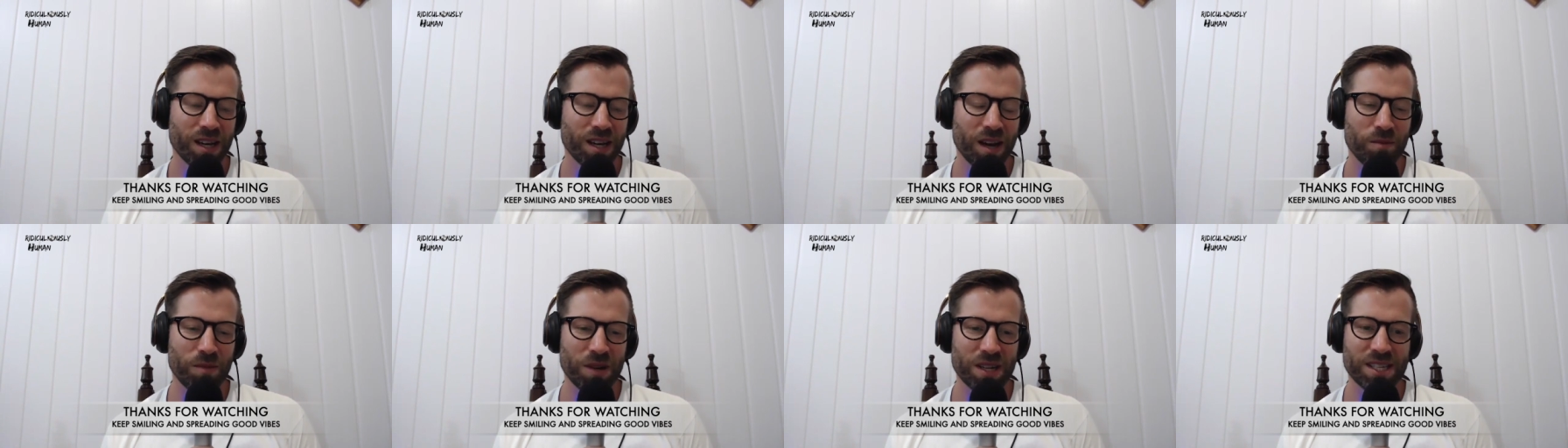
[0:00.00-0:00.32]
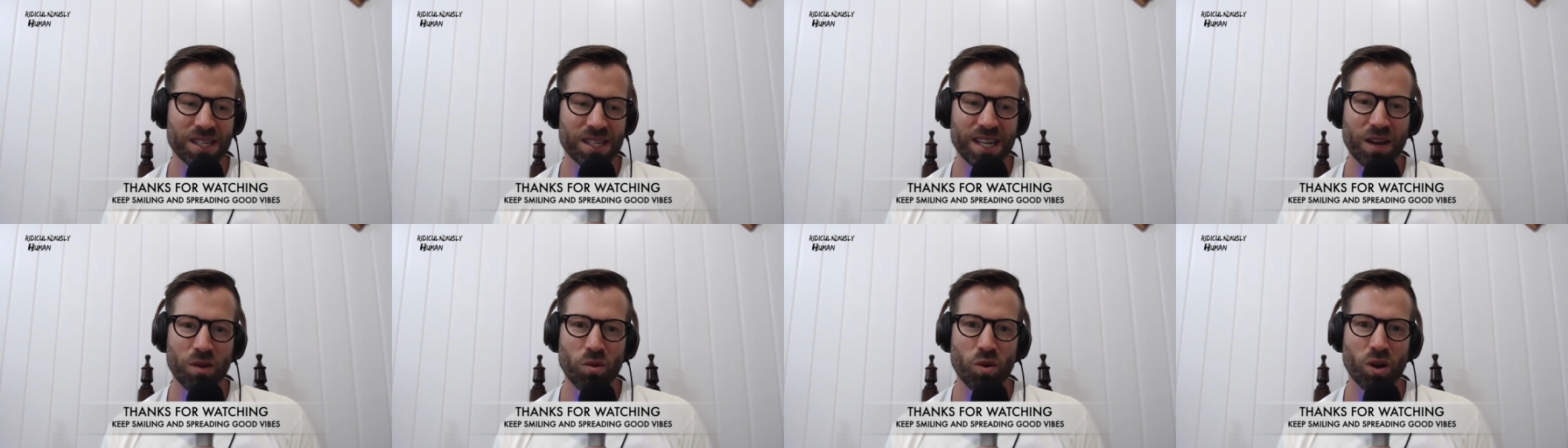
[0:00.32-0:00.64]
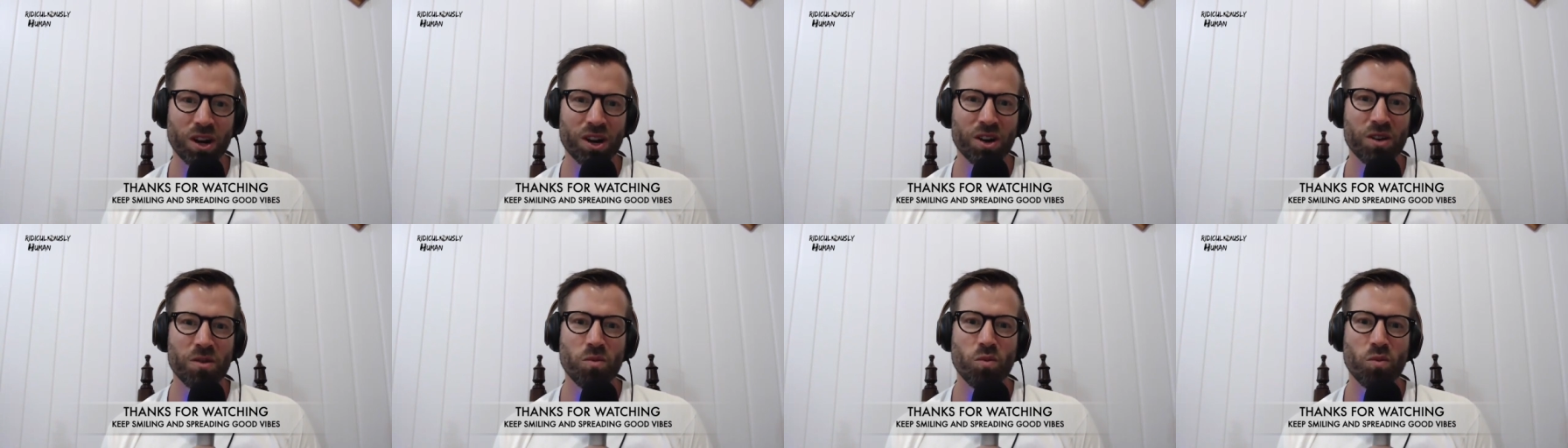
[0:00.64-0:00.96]
i must say what
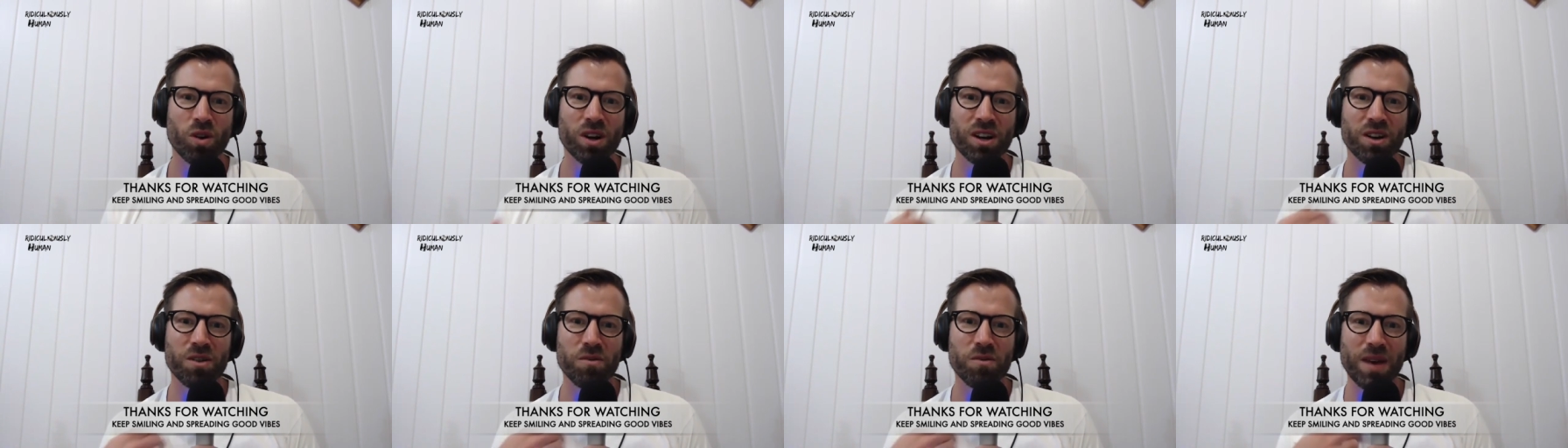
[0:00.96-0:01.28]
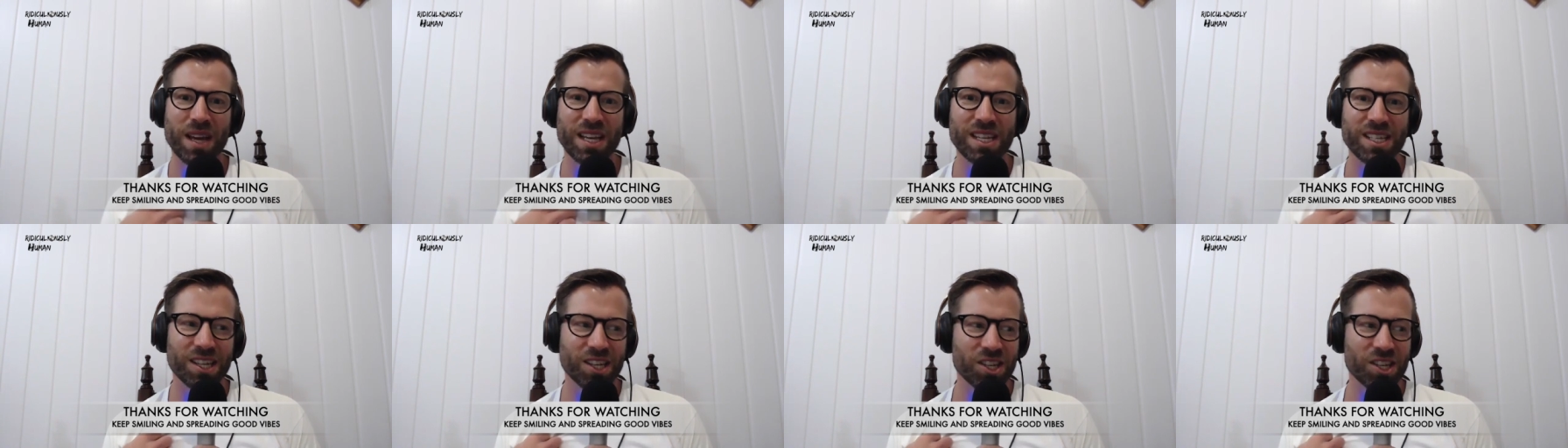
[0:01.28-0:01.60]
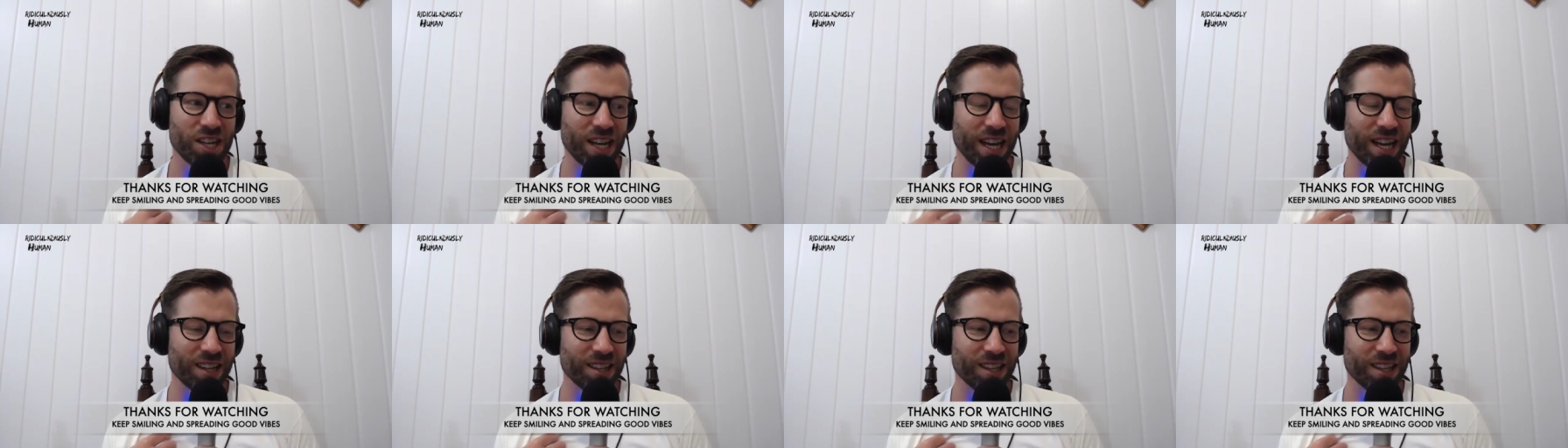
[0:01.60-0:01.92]
an what an amazing
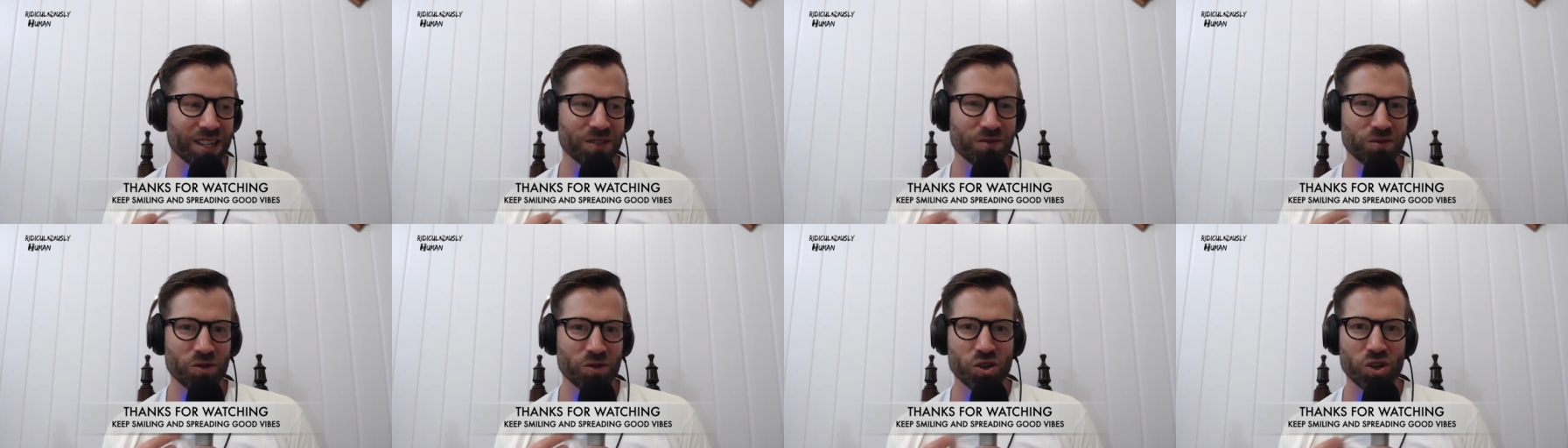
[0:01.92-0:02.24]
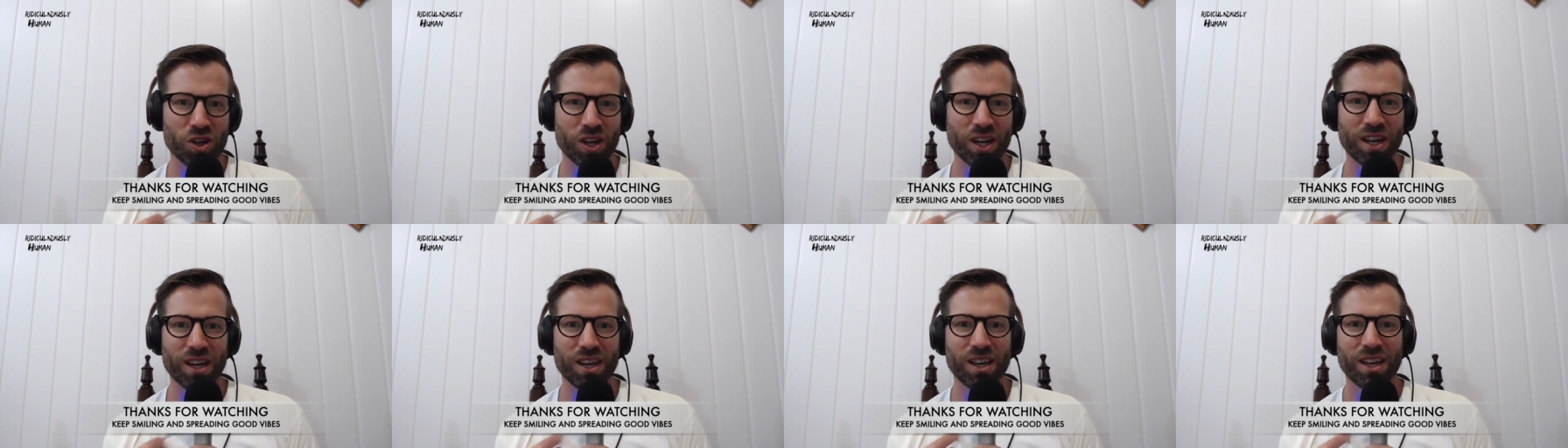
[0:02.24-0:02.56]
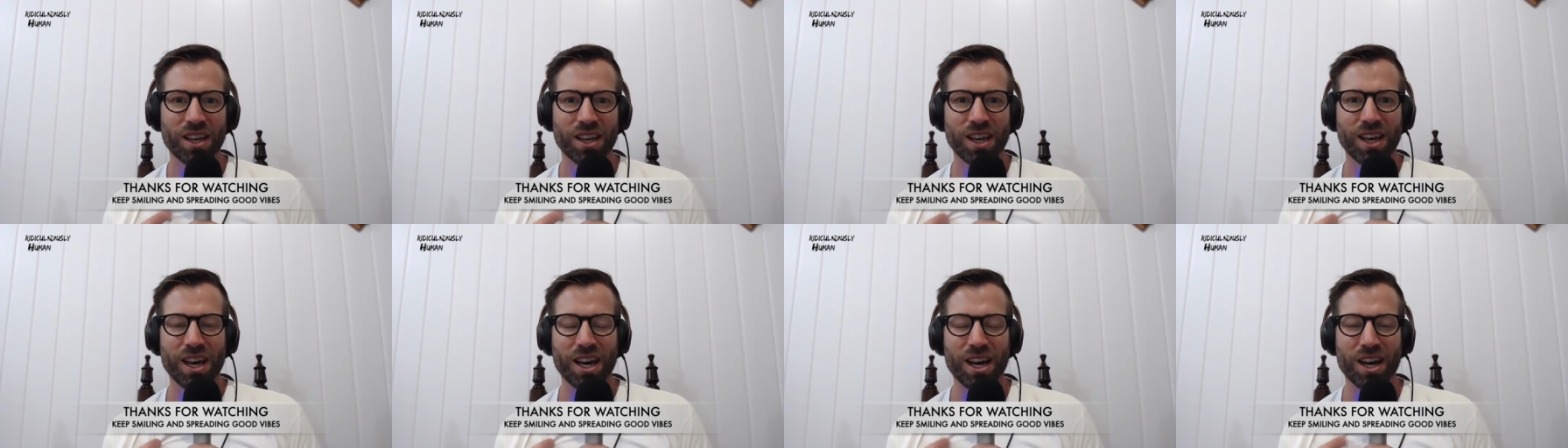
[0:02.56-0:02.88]
chat that's for sure
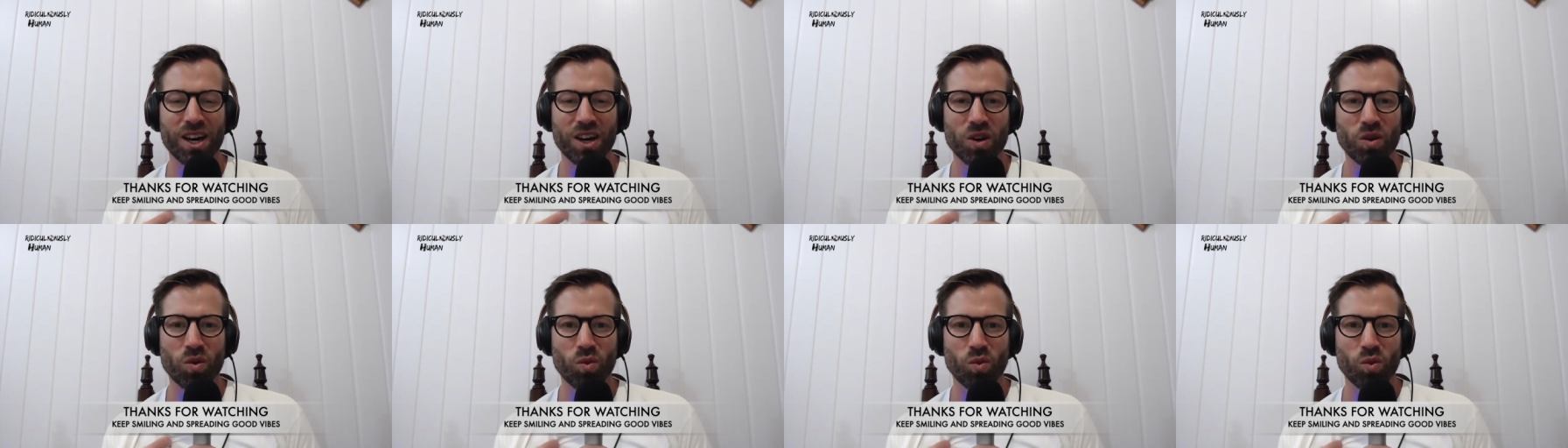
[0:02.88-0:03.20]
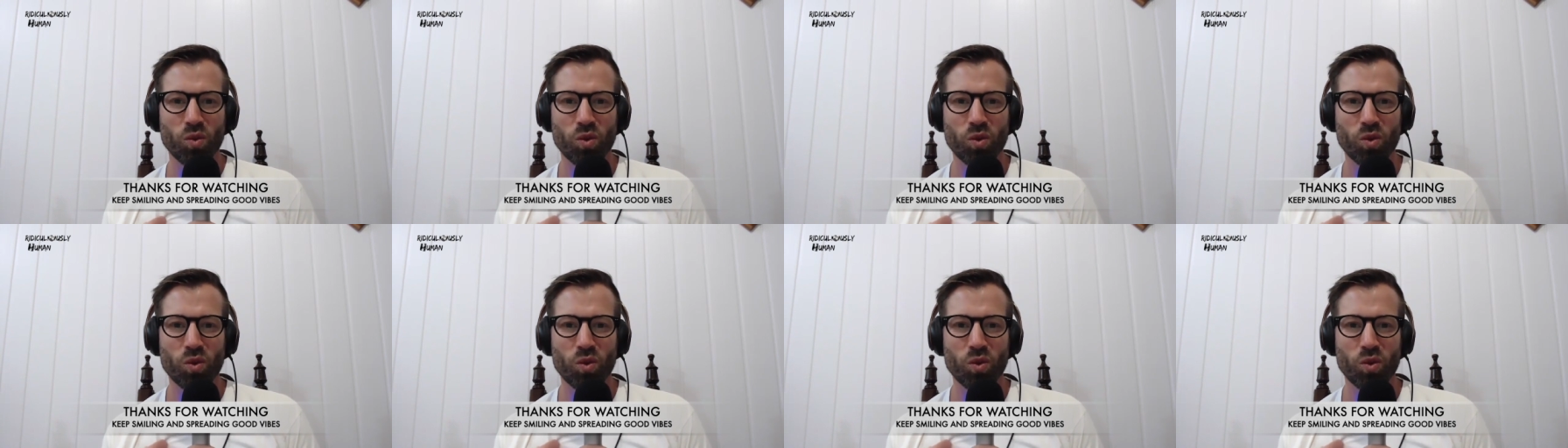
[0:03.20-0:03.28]
uh, mm-hmm.